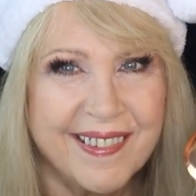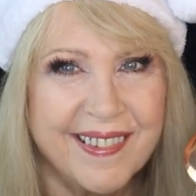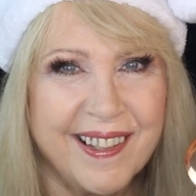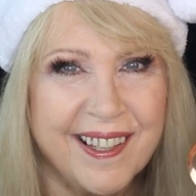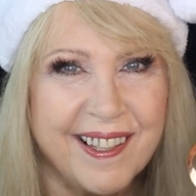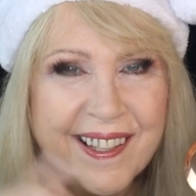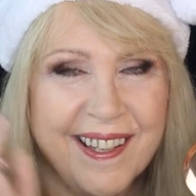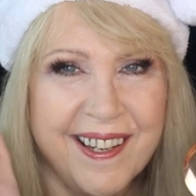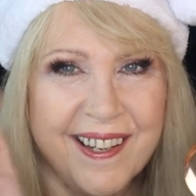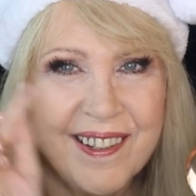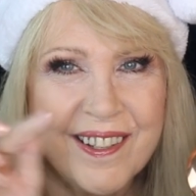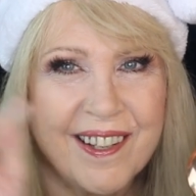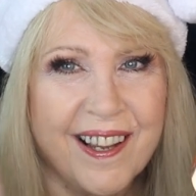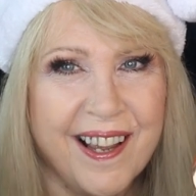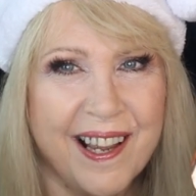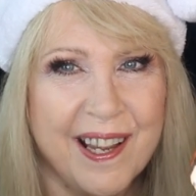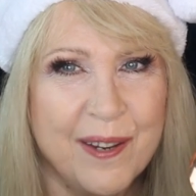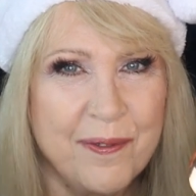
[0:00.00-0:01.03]
Again, the
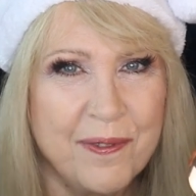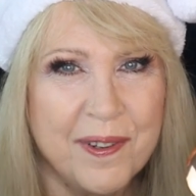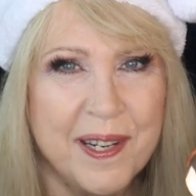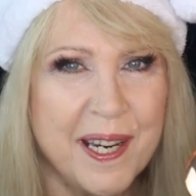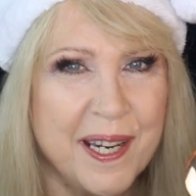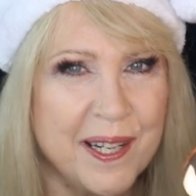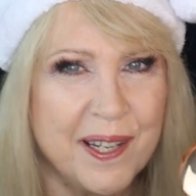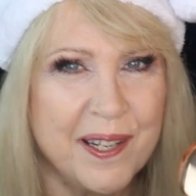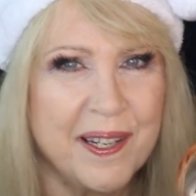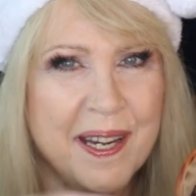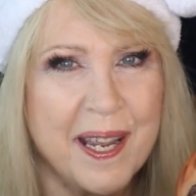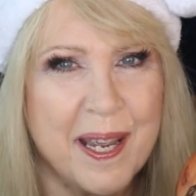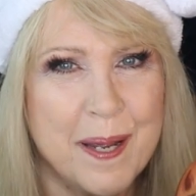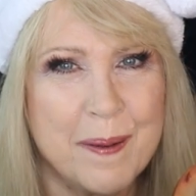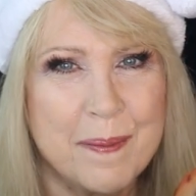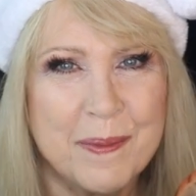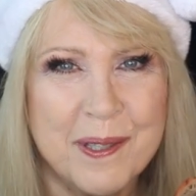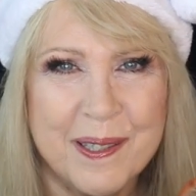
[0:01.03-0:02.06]
hyphenated
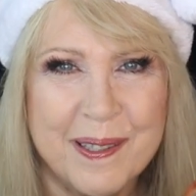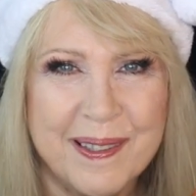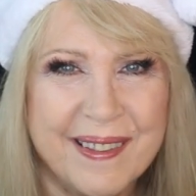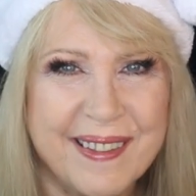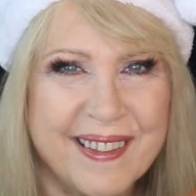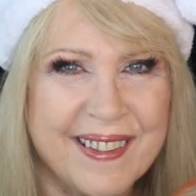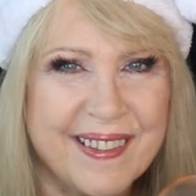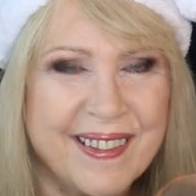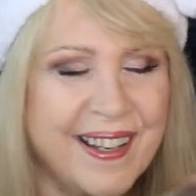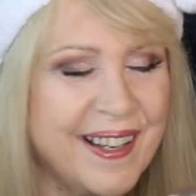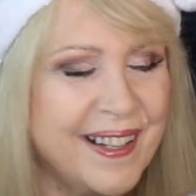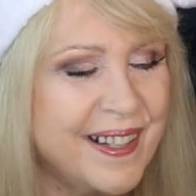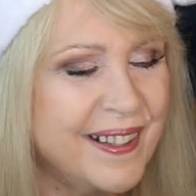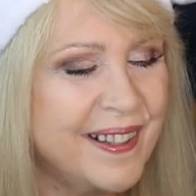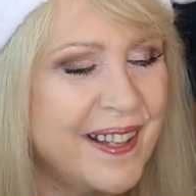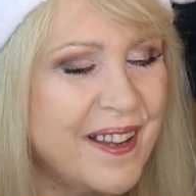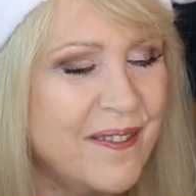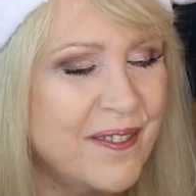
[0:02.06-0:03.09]
names. Gotta
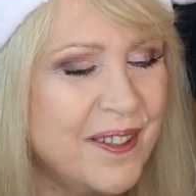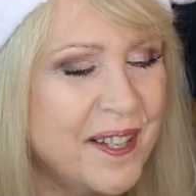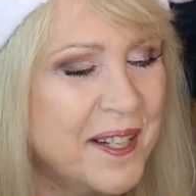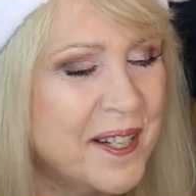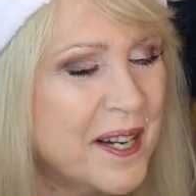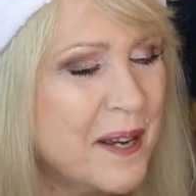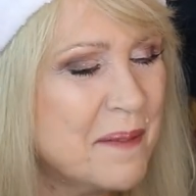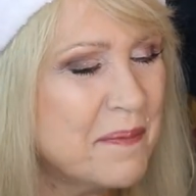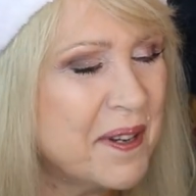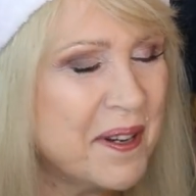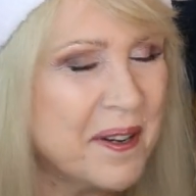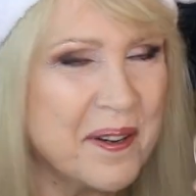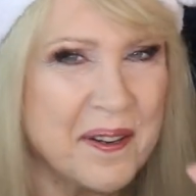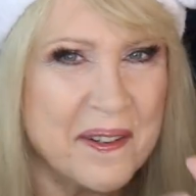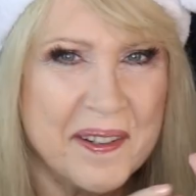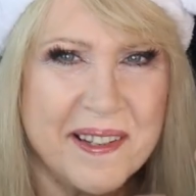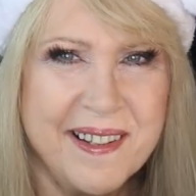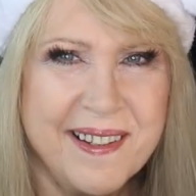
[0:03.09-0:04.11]
level it up
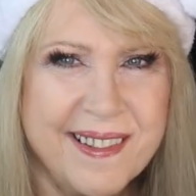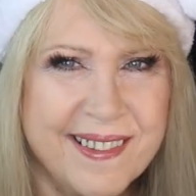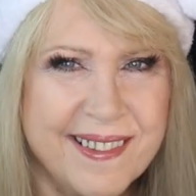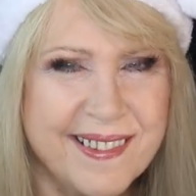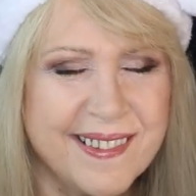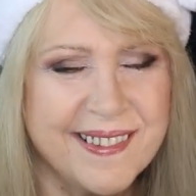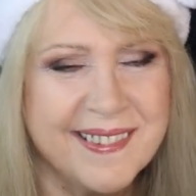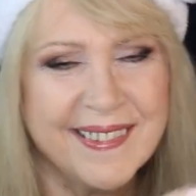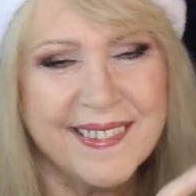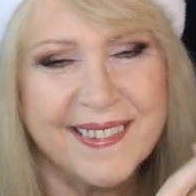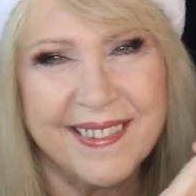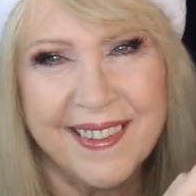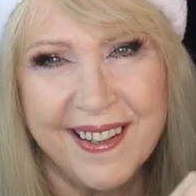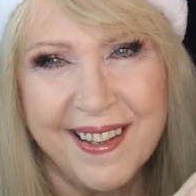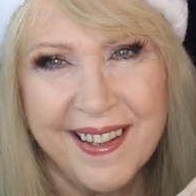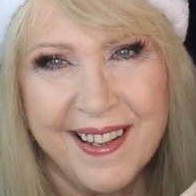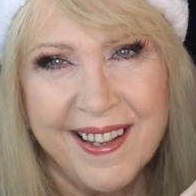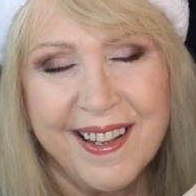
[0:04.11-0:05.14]
here.
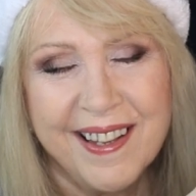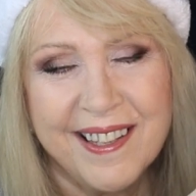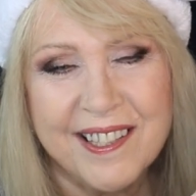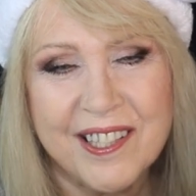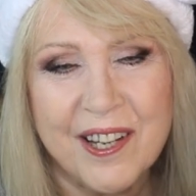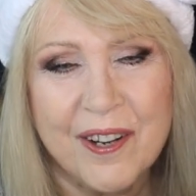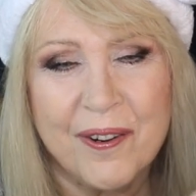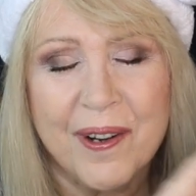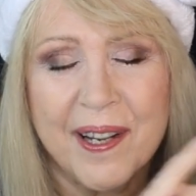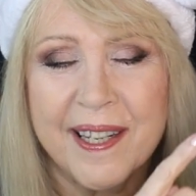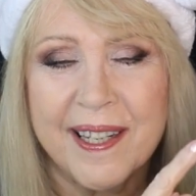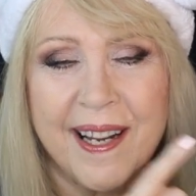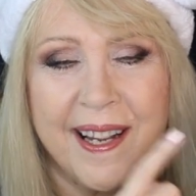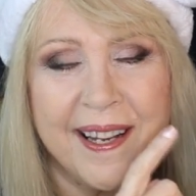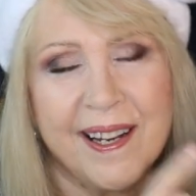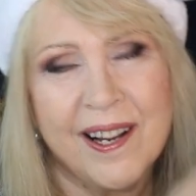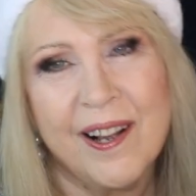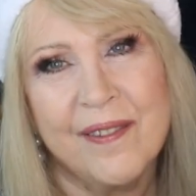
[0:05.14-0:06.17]
So, and
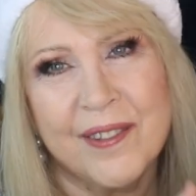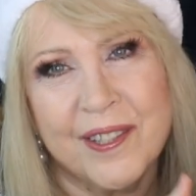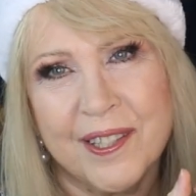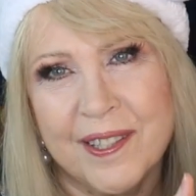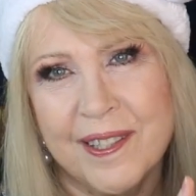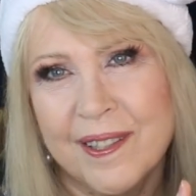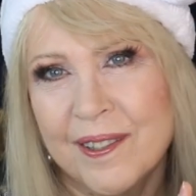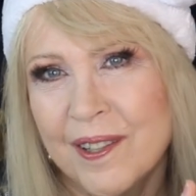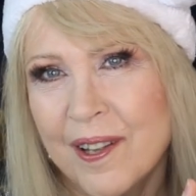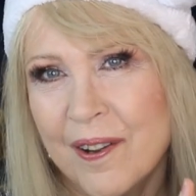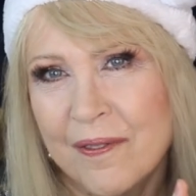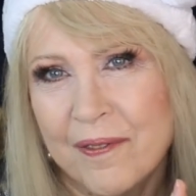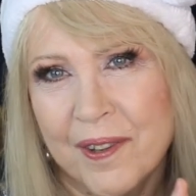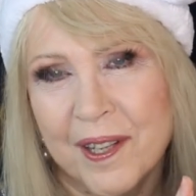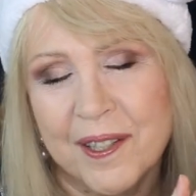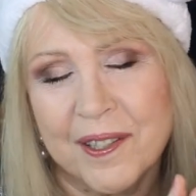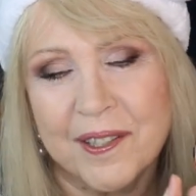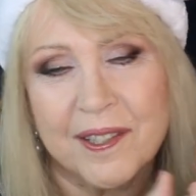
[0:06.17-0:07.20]
I obviously love
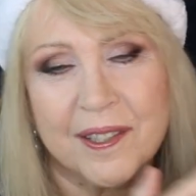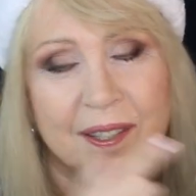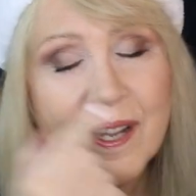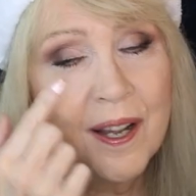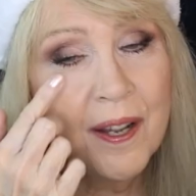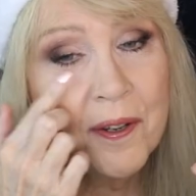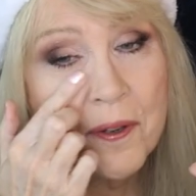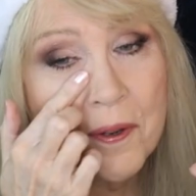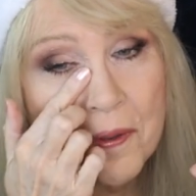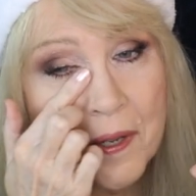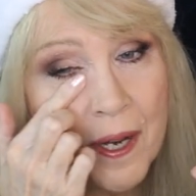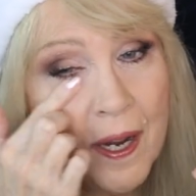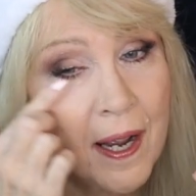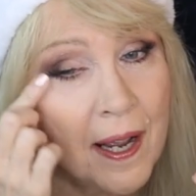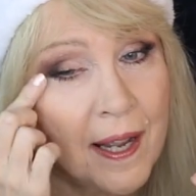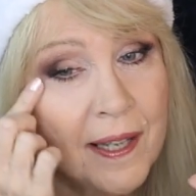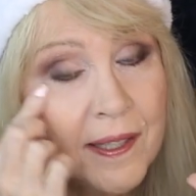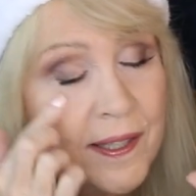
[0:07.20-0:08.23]
this. Under the
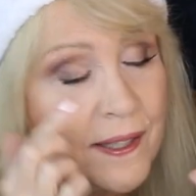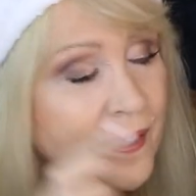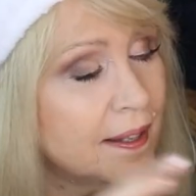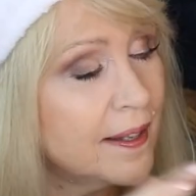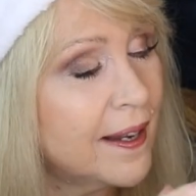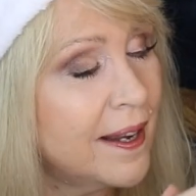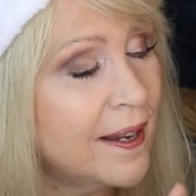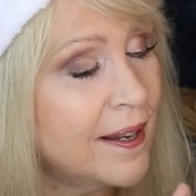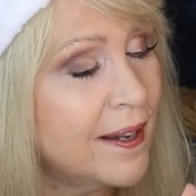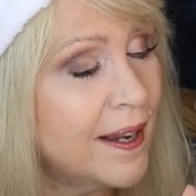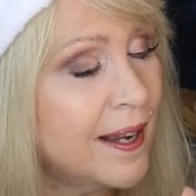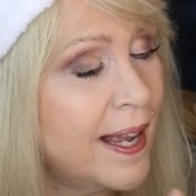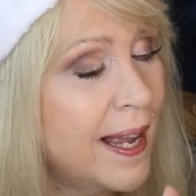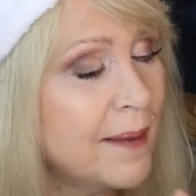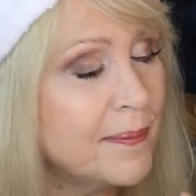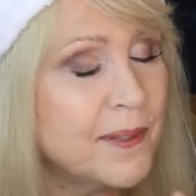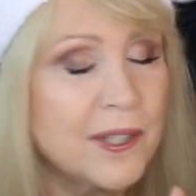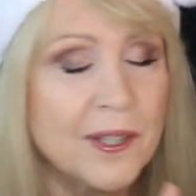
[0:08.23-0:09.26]
eyes,
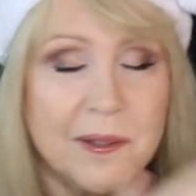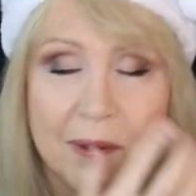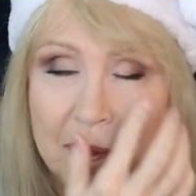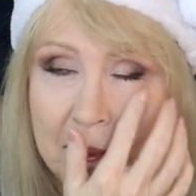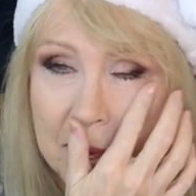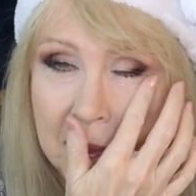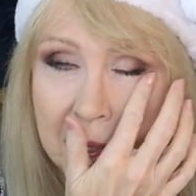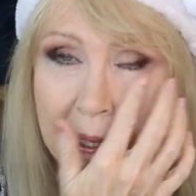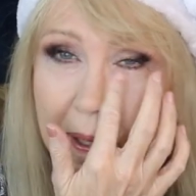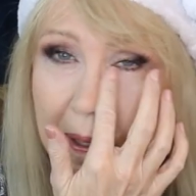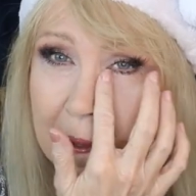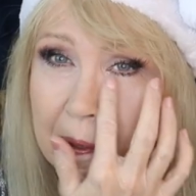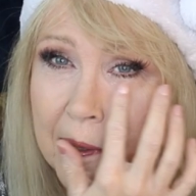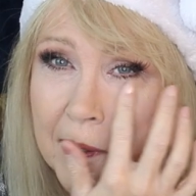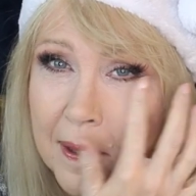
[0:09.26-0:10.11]
absolutely.